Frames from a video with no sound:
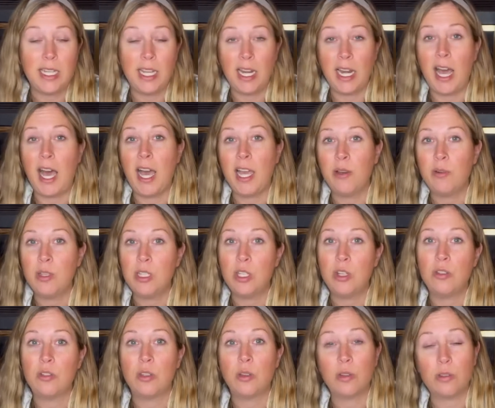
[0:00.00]
and I always
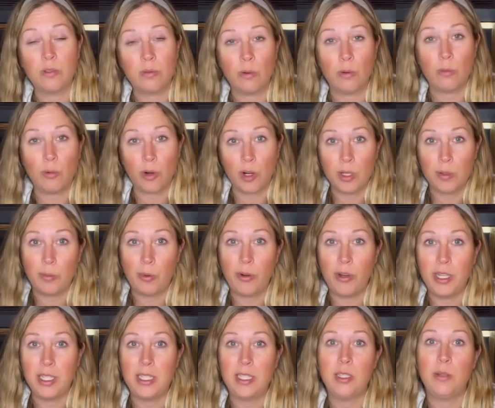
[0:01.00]
use those rewards
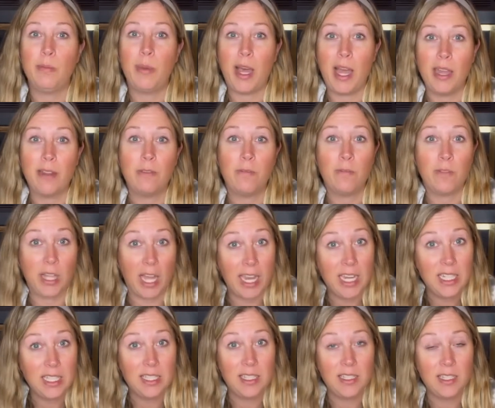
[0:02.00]
points to buy
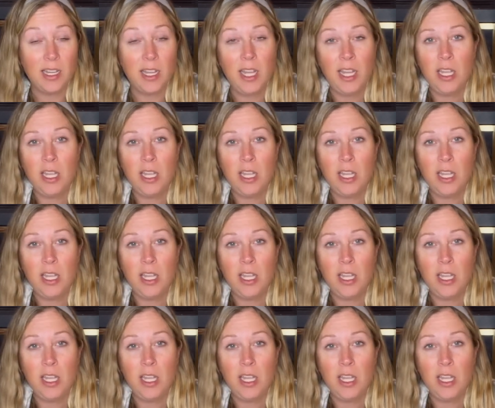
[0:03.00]
flights.